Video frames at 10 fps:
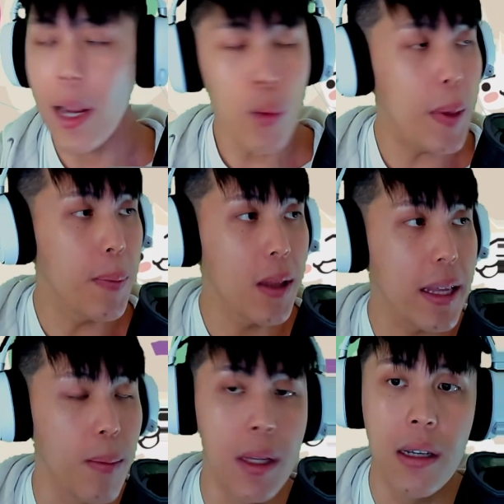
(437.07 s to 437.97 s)
do people
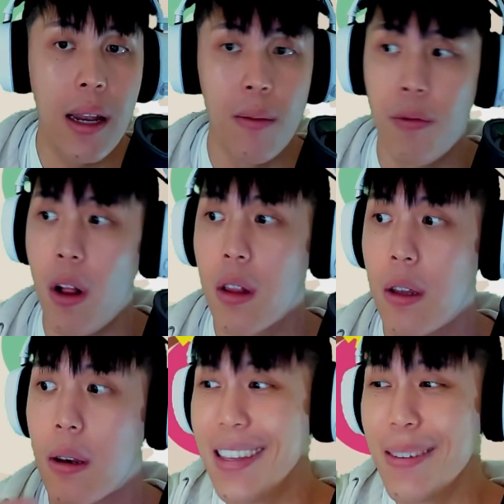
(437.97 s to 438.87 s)
like the Millennium
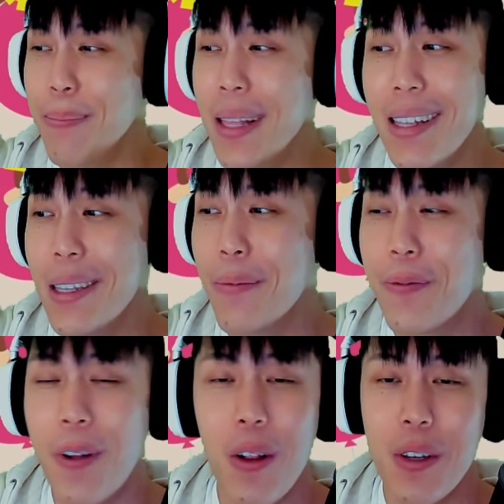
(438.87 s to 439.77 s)
Falcon? The Millennium
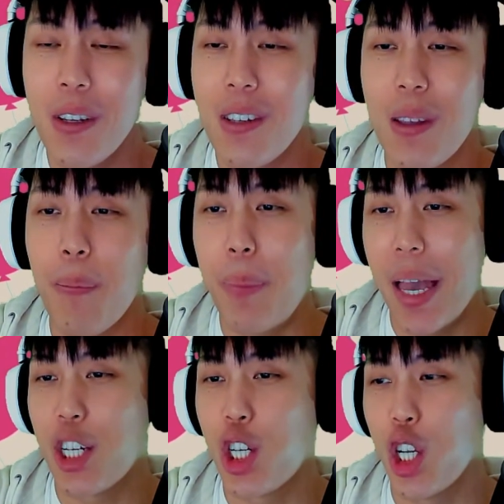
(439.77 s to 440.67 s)
Falcon is the
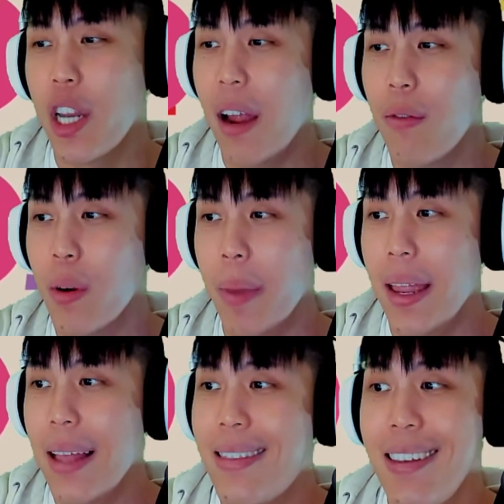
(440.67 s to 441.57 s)
best ever,
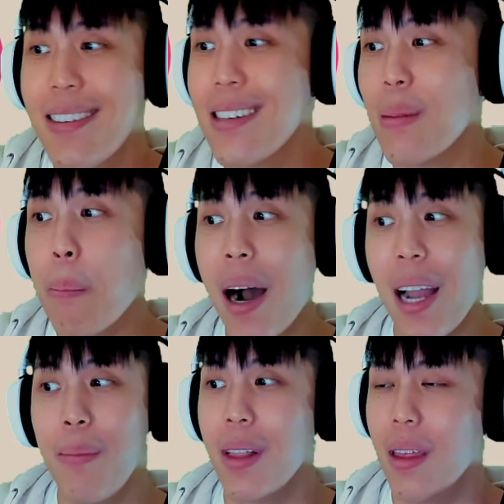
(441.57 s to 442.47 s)
man. And this is
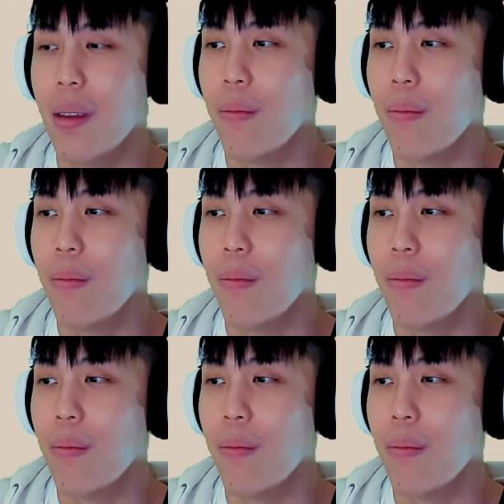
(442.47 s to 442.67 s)
my Millennium